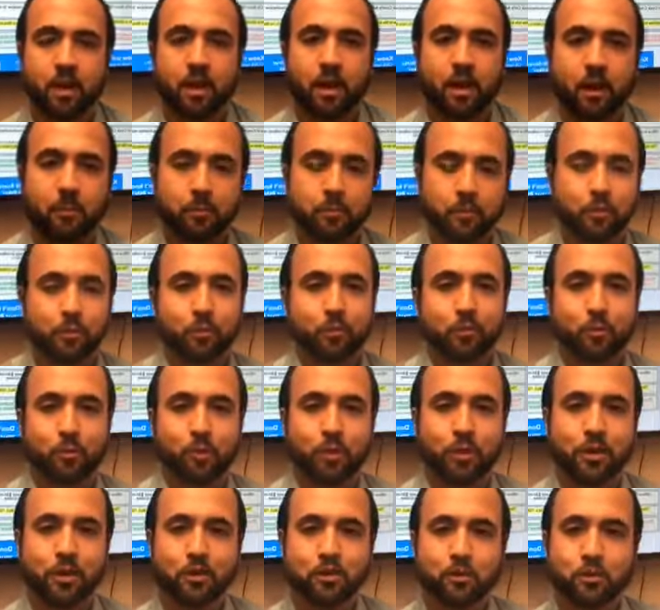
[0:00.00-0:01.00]
Um, and the reason you
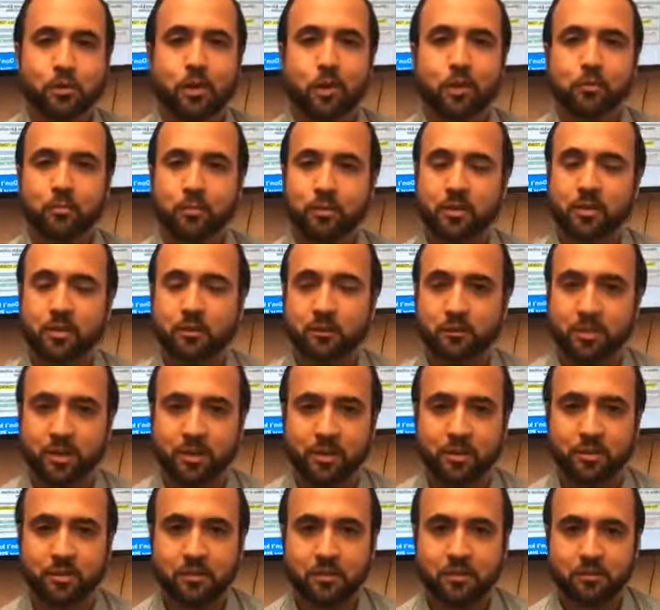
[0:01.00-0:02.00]
want to do that is
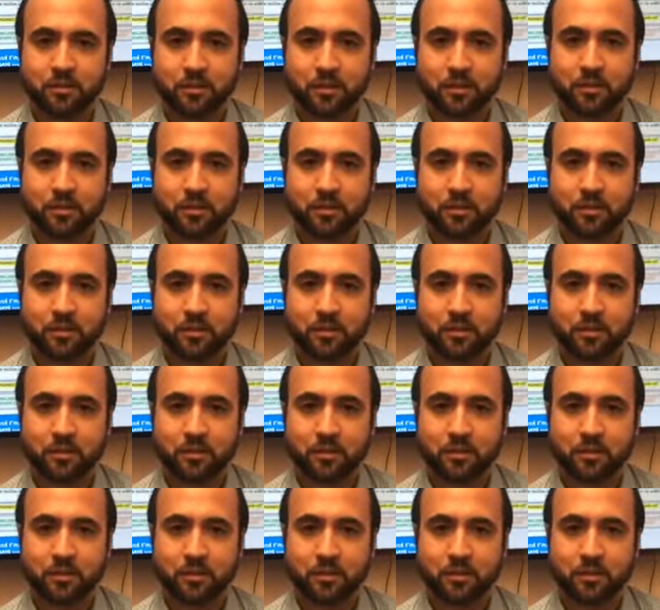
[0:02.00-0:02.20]
because